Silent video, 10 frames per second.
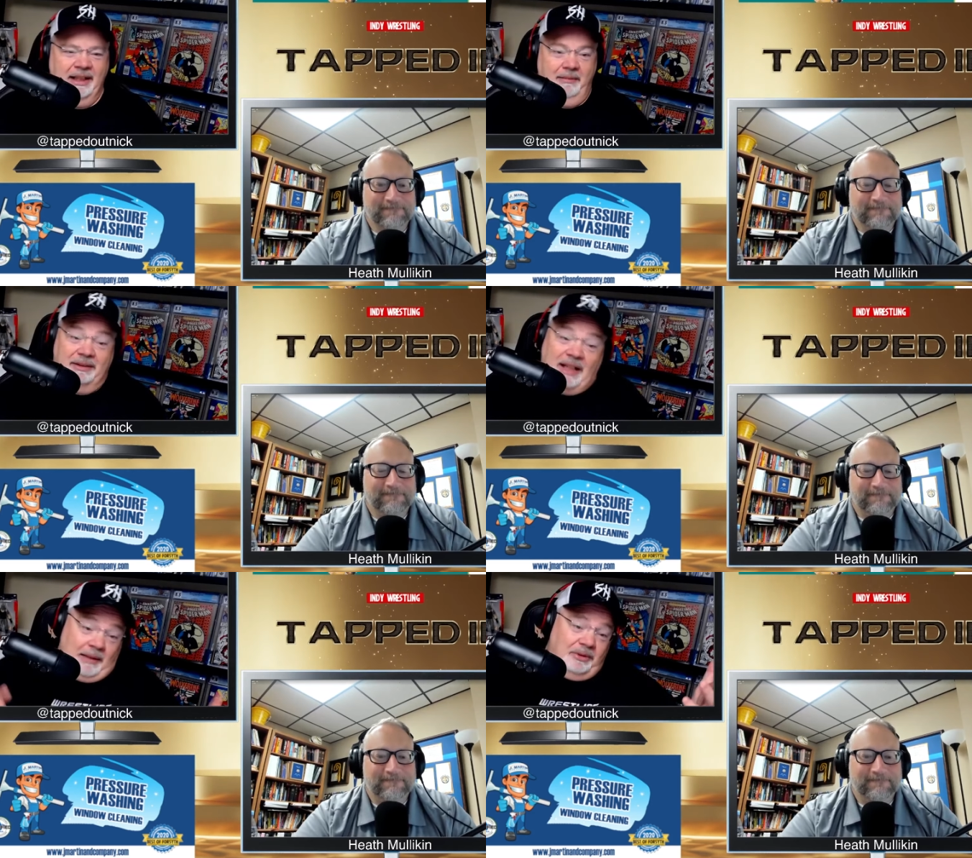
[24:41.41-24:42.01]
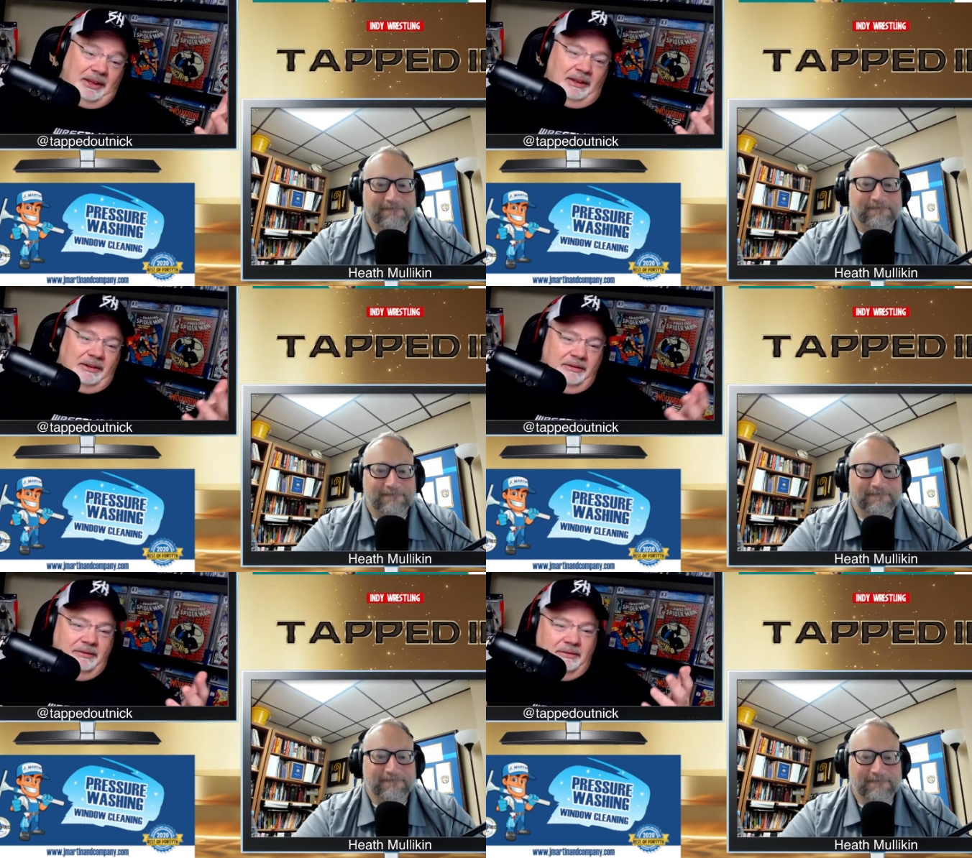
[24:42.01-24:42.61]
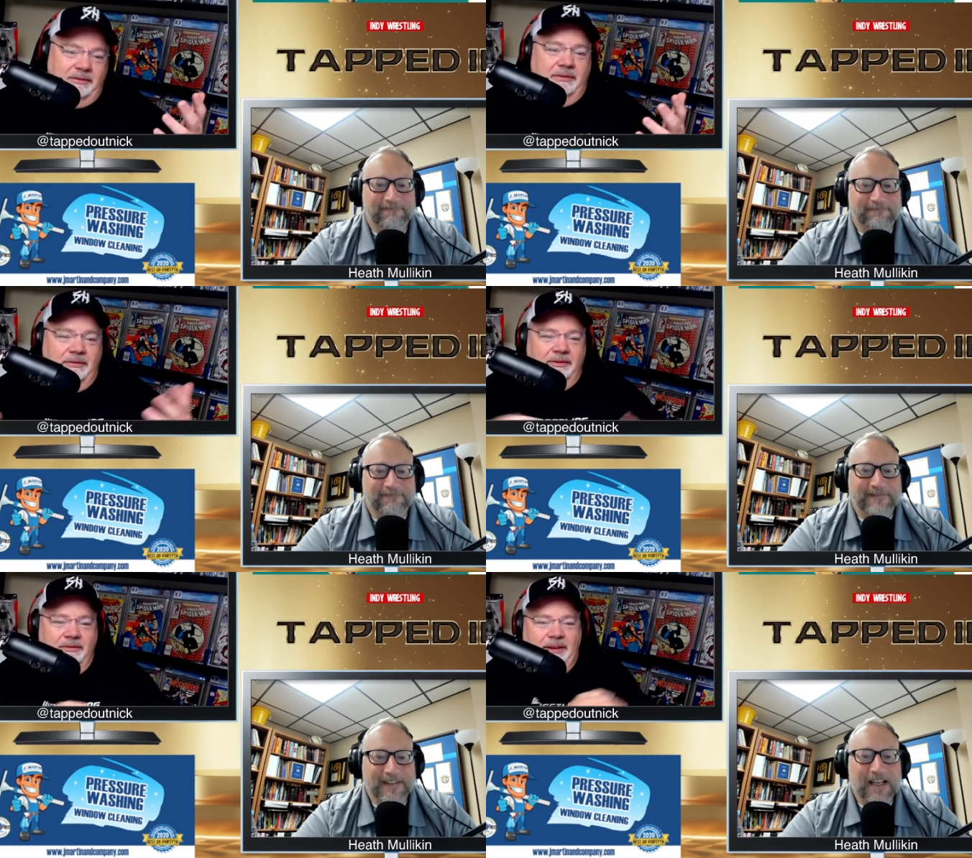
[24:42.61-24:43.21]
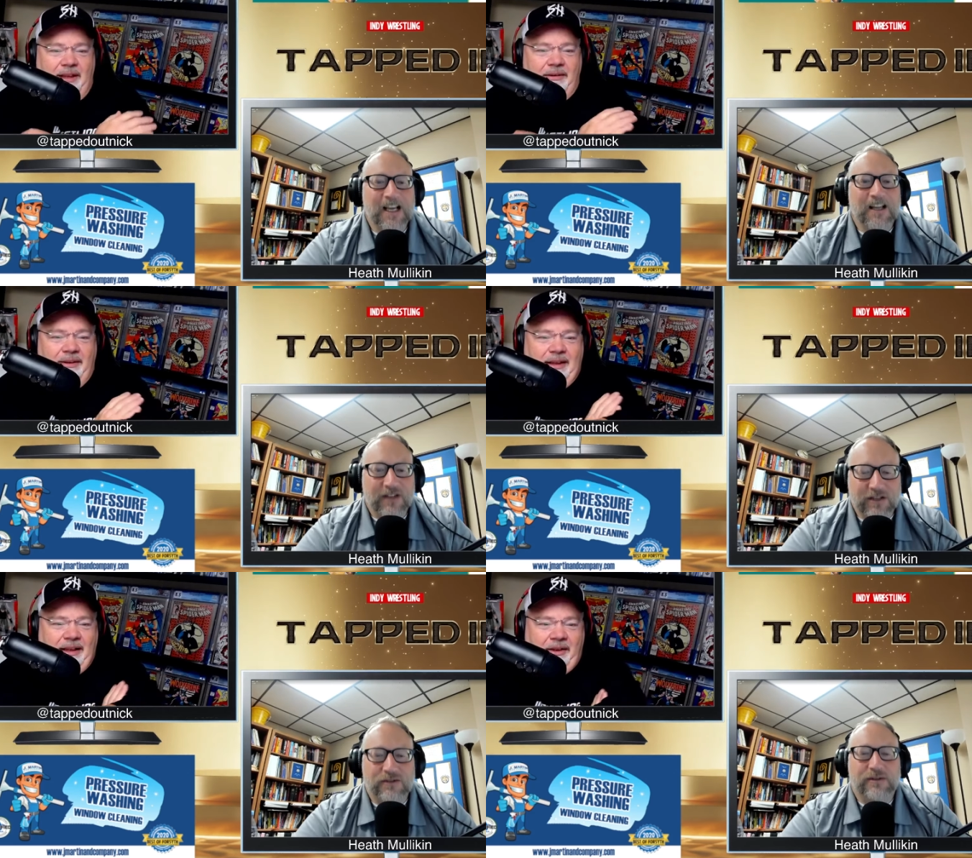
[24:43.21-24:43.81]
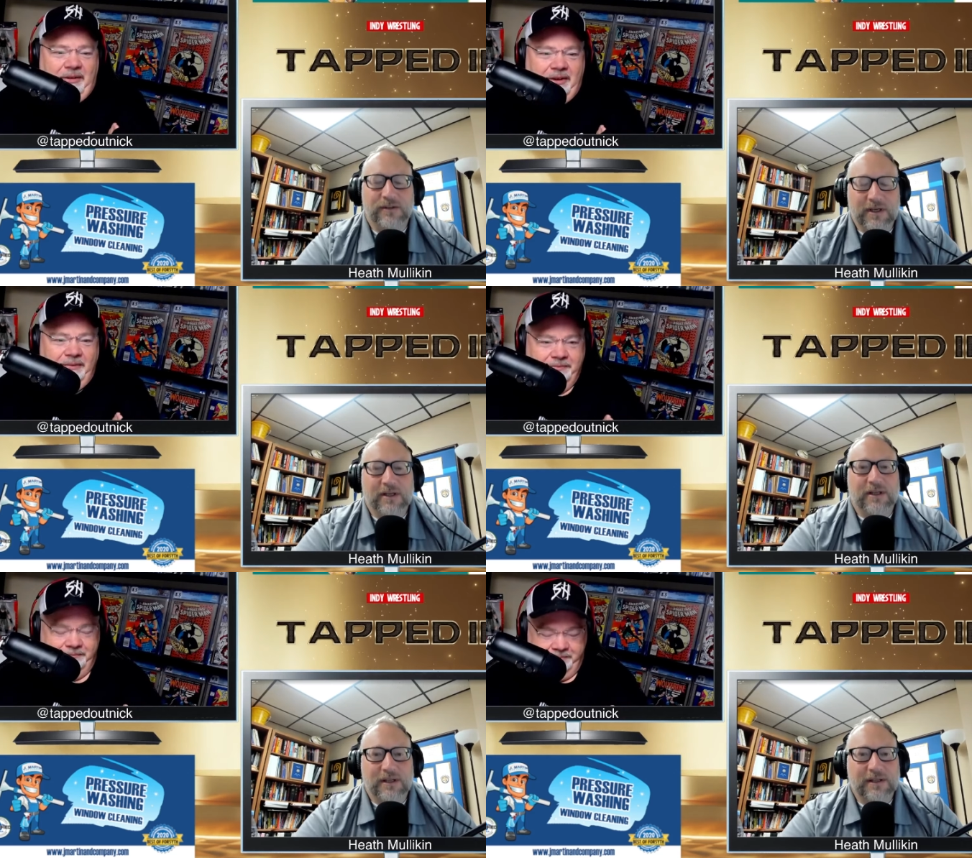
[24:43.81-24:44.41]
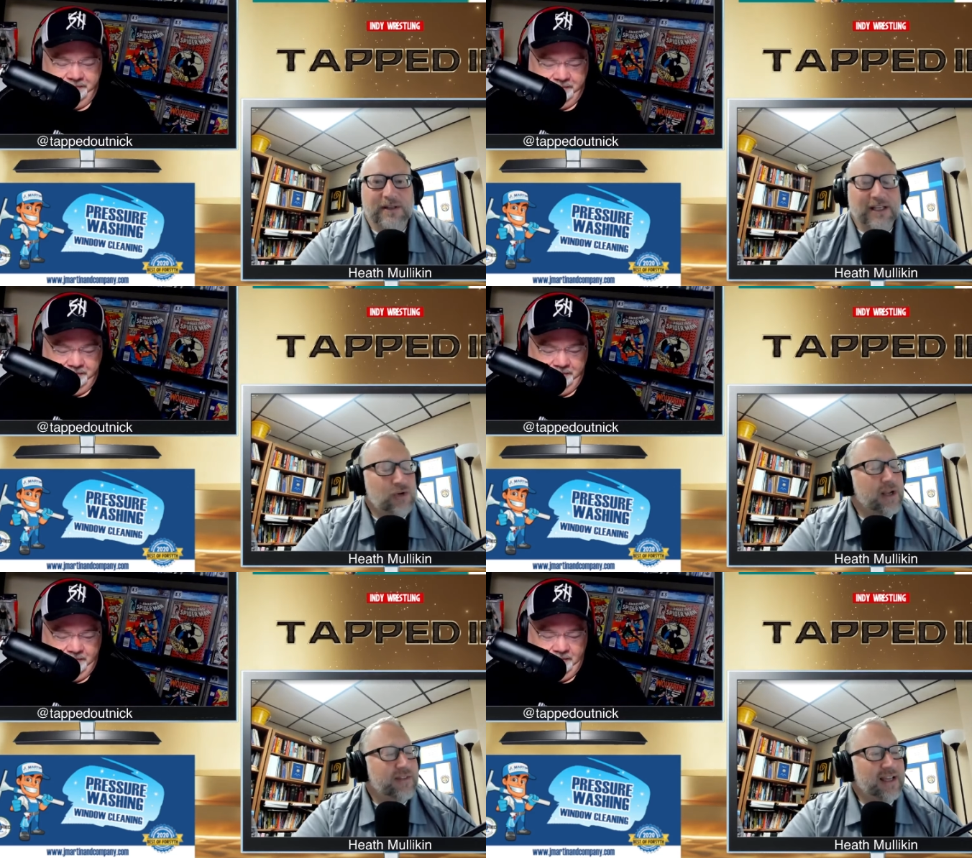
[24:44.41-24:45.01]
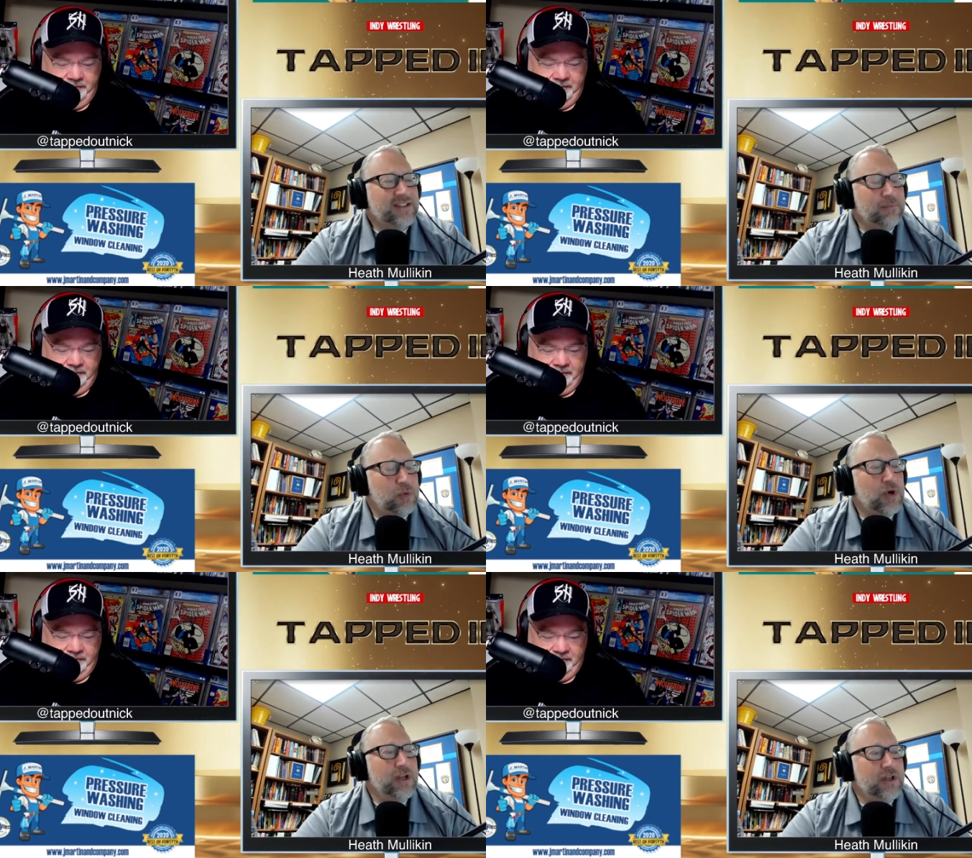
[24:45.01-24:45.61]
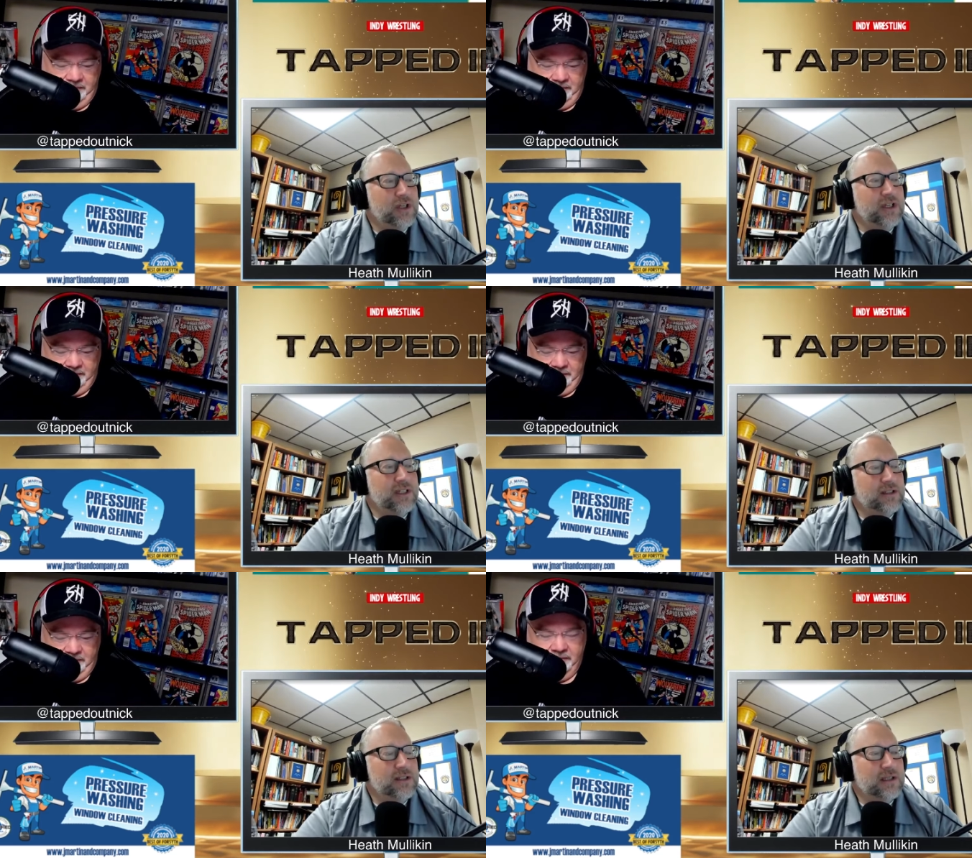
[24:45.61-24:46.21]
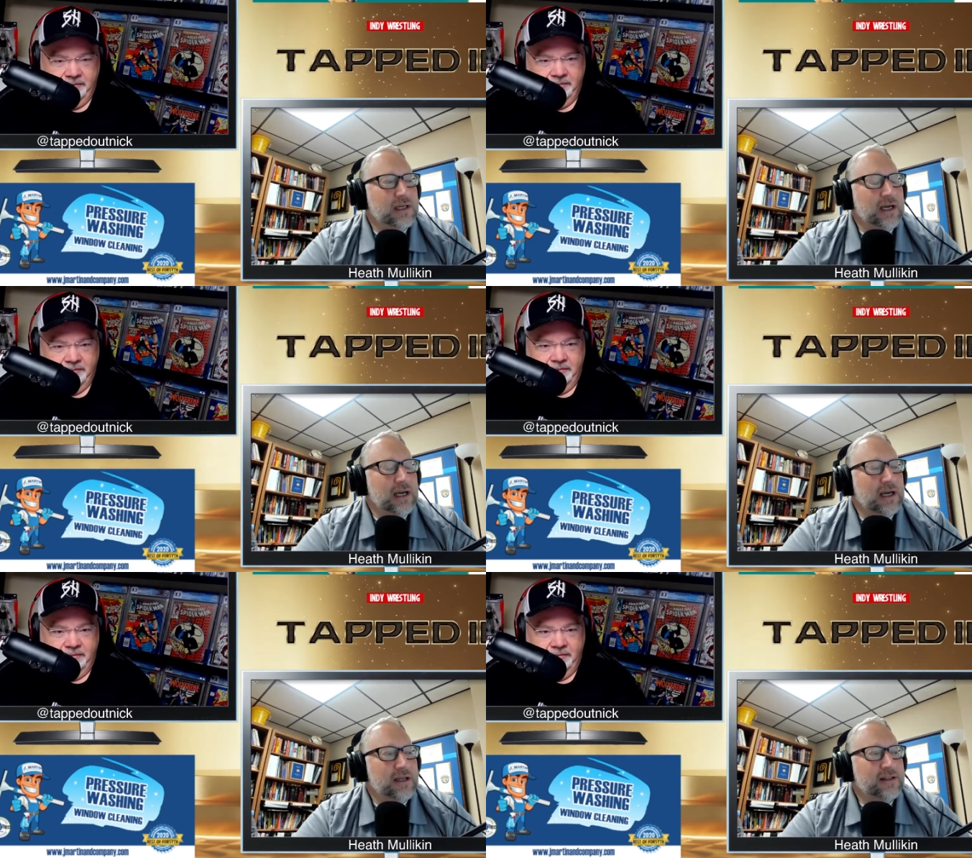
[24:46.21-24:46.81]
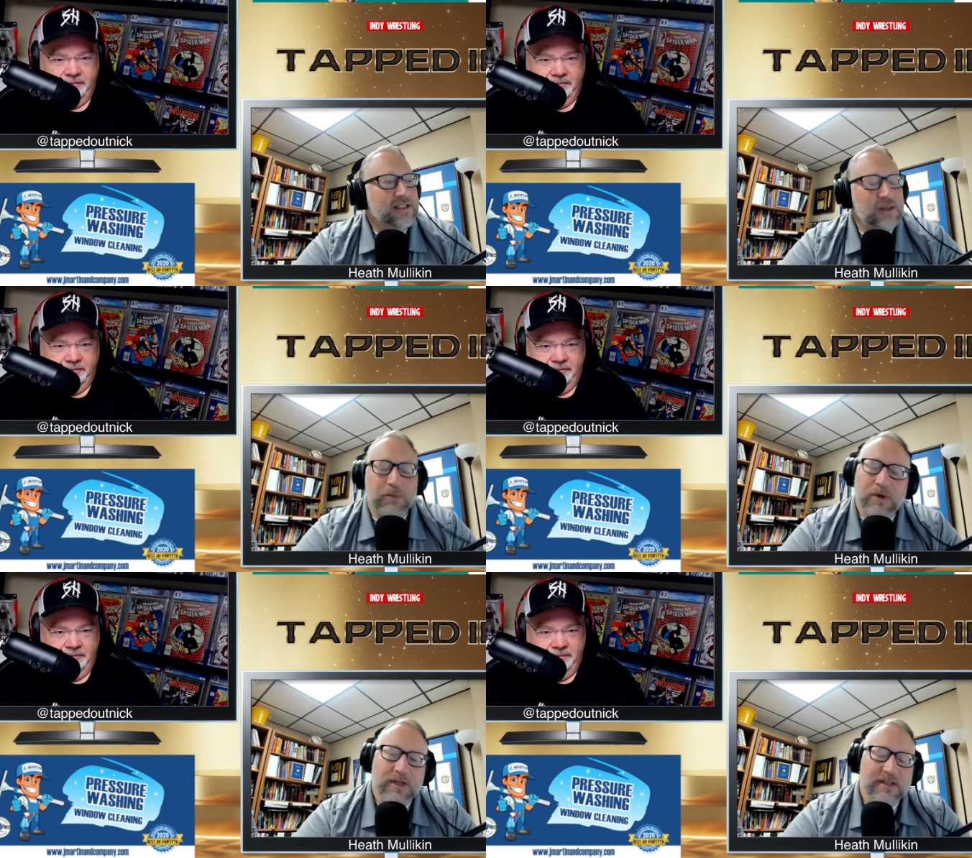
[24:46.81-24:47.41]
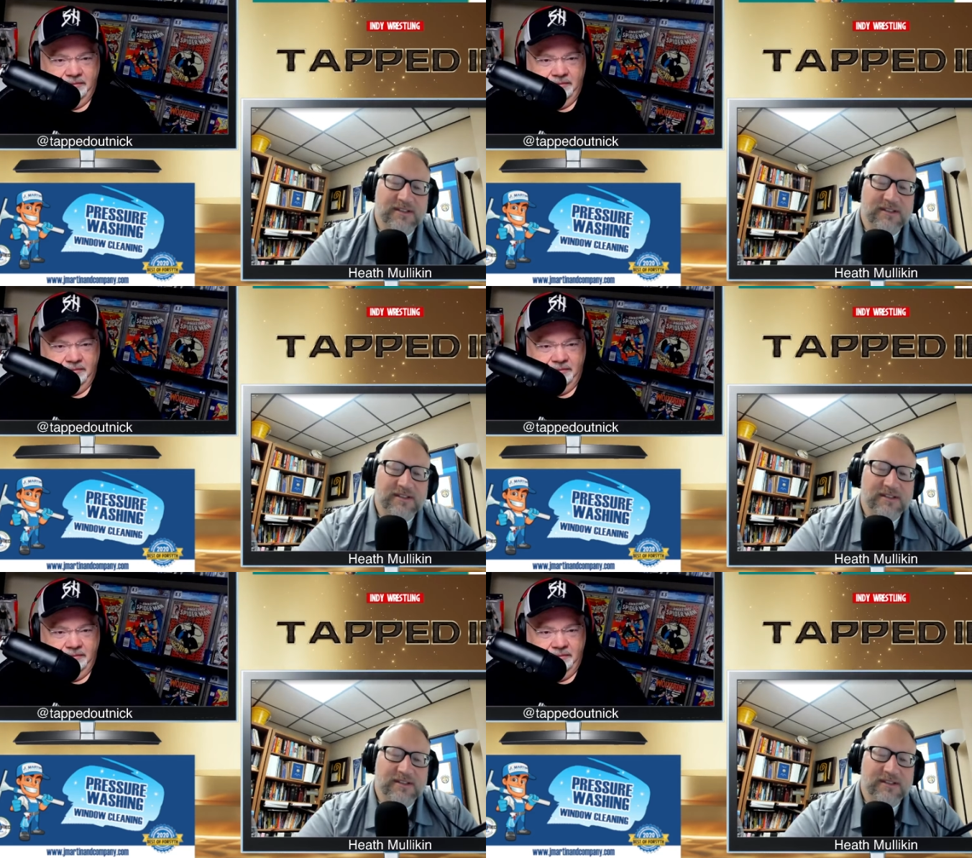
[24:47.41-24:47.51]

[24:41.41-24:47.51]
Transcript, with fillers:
Speaker 1: up. But time will tell, you know, that's long term.
Speaker 2: That's right. That's a pretty good. Uh, that's a pretty good